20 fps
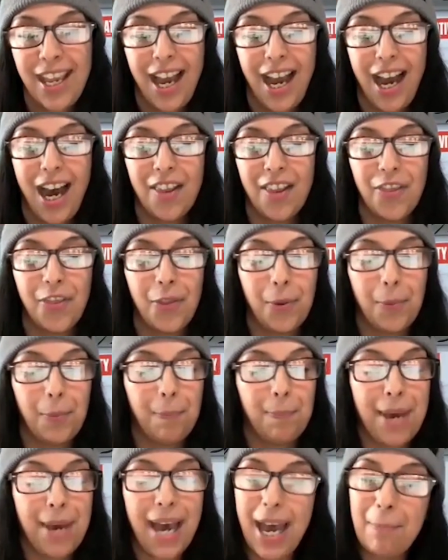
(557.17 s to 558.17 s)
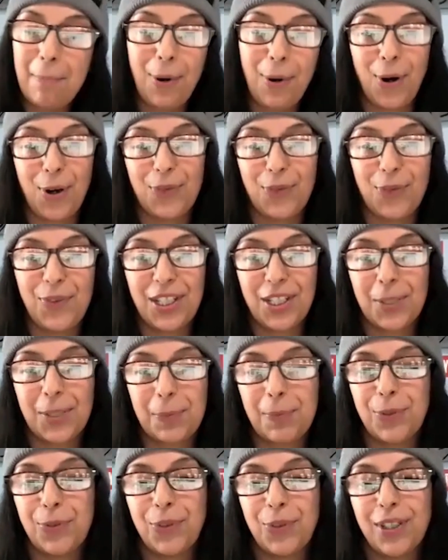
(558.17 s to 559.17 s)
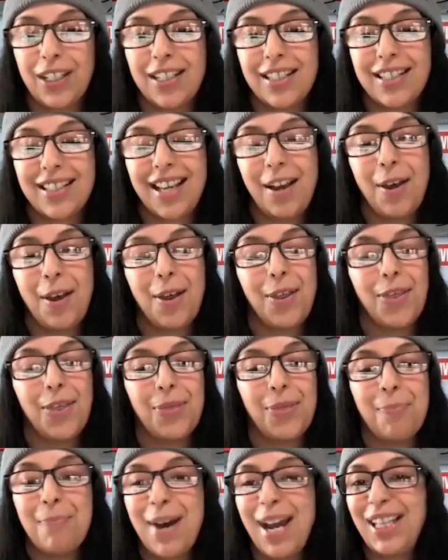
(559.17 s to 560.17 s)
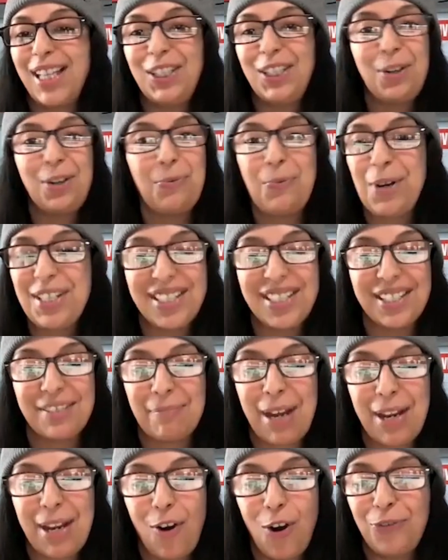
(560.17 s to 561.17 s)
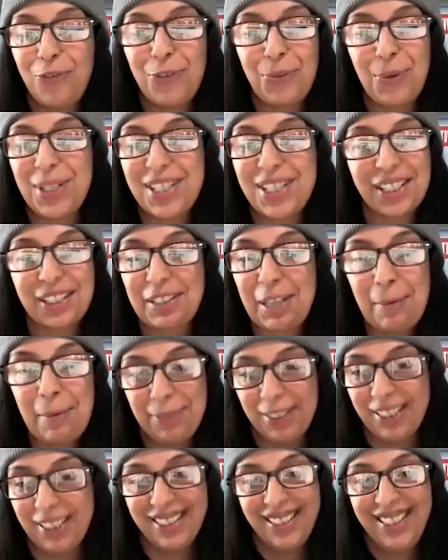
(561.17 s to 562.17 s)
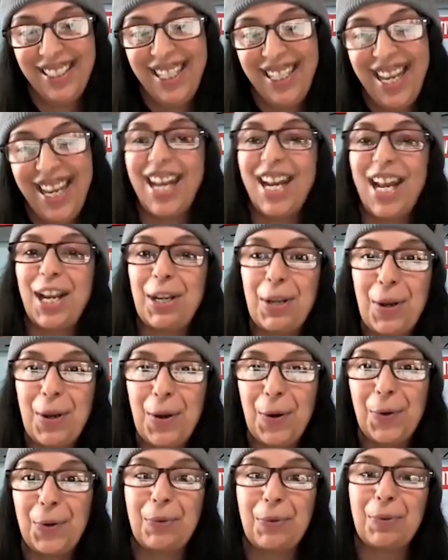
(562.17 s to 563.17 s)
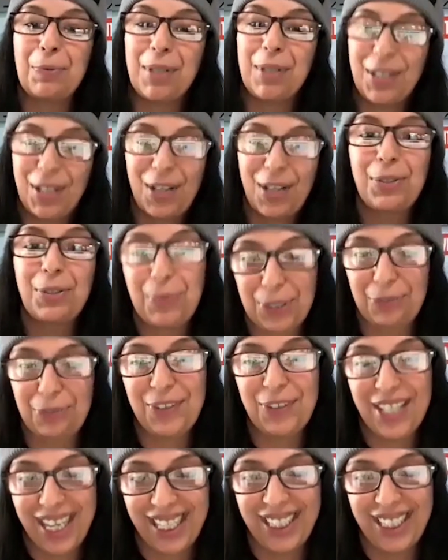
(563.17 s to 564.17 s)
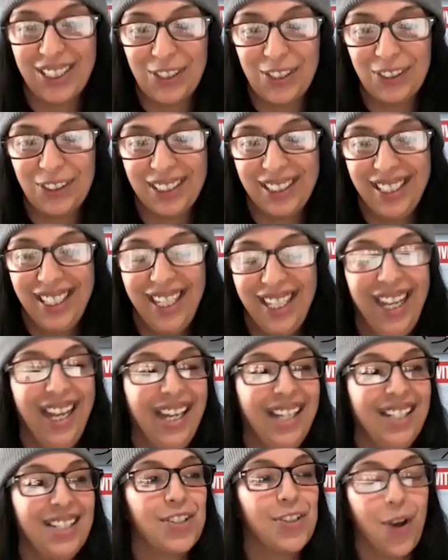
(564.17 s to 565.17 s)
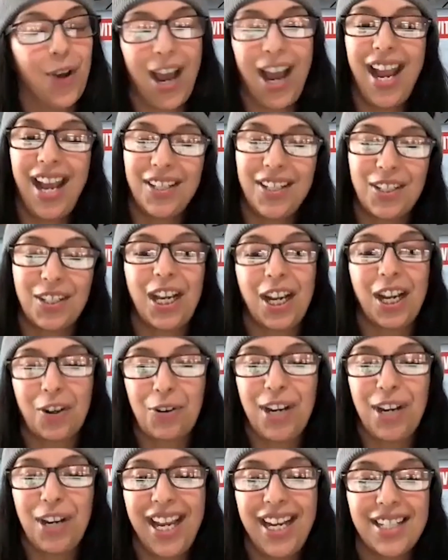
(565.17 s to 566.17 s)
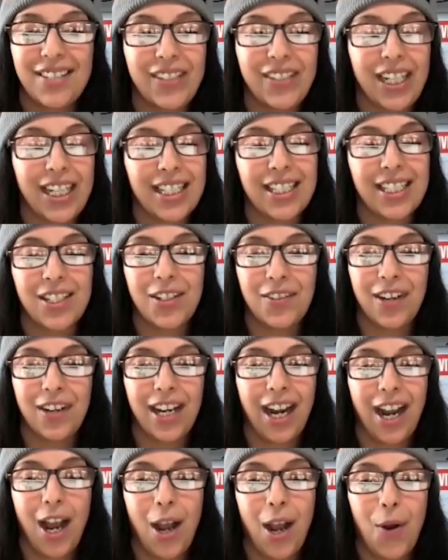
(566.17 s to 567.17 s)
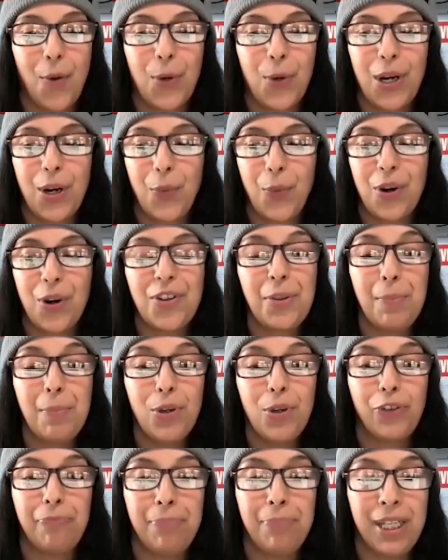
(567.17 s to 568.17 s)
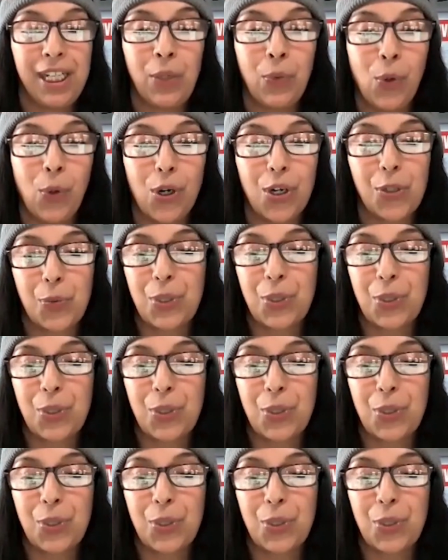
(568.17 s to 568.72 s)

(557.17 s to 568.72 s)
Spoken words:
On the bad part of the experience, my offer wasn't accepted. And I know it was because it was a VA loan. So I had to get creative. And I said, all right, we're in the middle of bidding wars.